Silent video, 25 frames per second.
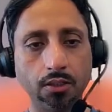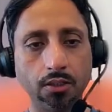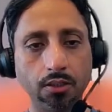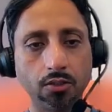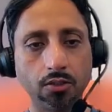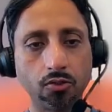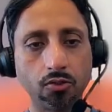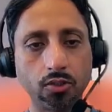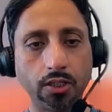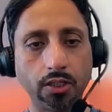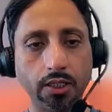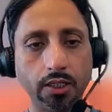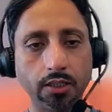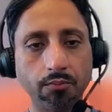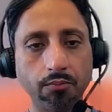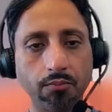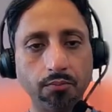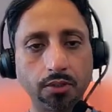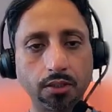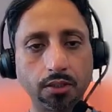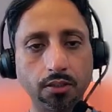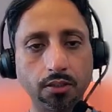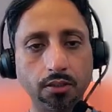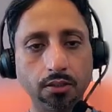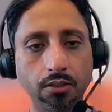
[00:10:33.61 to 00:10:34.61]
times
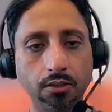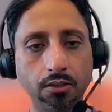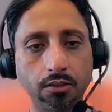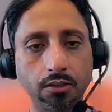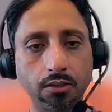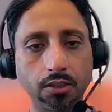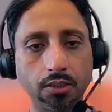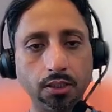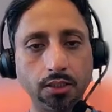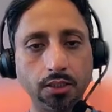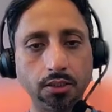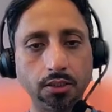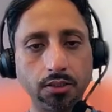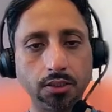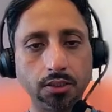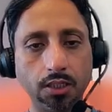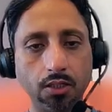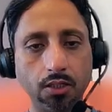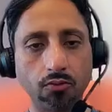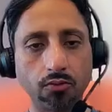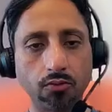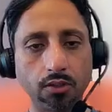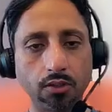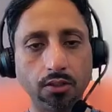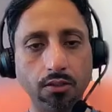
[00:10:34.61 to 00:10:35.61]

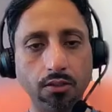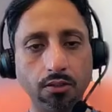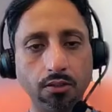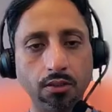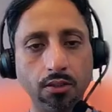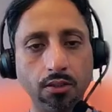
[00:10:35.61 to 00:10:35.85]
30,000.